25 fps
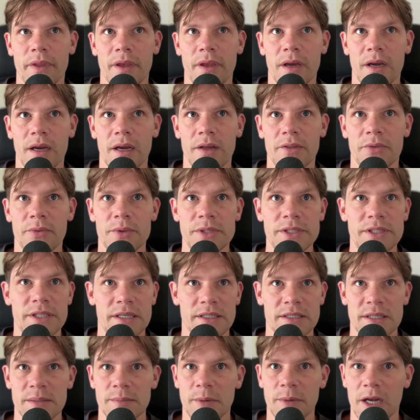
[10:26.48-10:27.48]

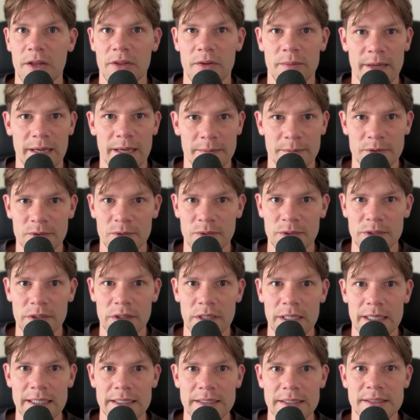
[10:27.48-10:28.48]
360 behind the back between the
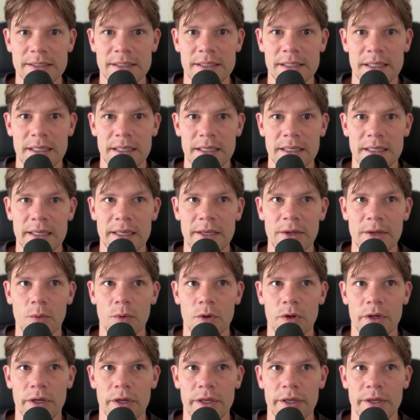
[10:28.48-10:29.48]
legs, he
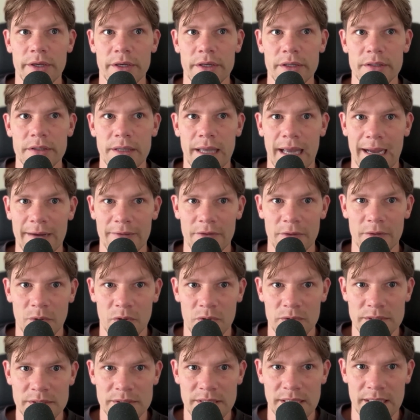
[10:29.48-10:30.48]
would have the
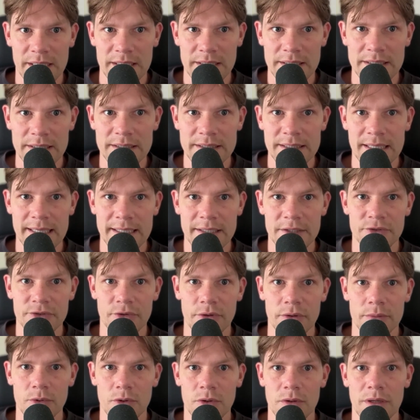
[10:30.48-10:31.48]
ball in his hand, he'd take a
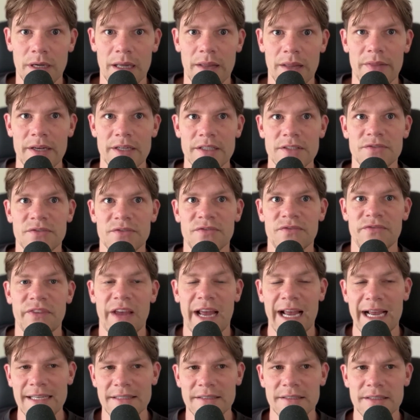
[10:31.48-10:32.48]
dribble, and then as
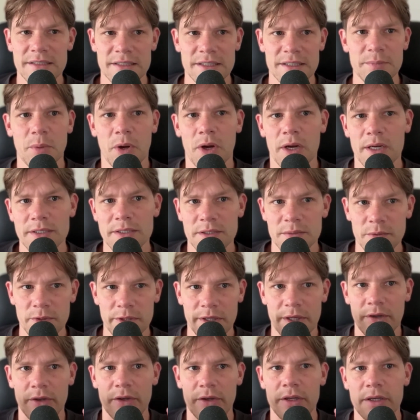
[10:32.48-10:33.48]
fast as he
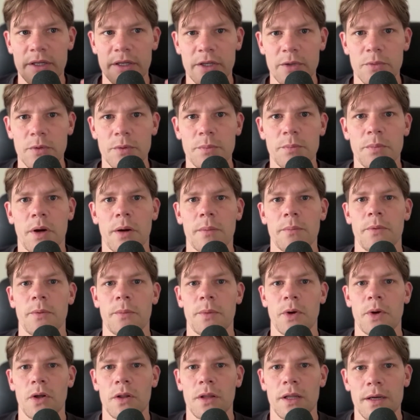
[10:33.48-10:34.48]
possibly could, he would pump the
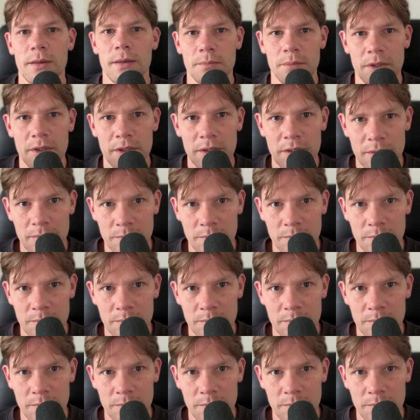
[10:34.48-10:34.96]
ball up,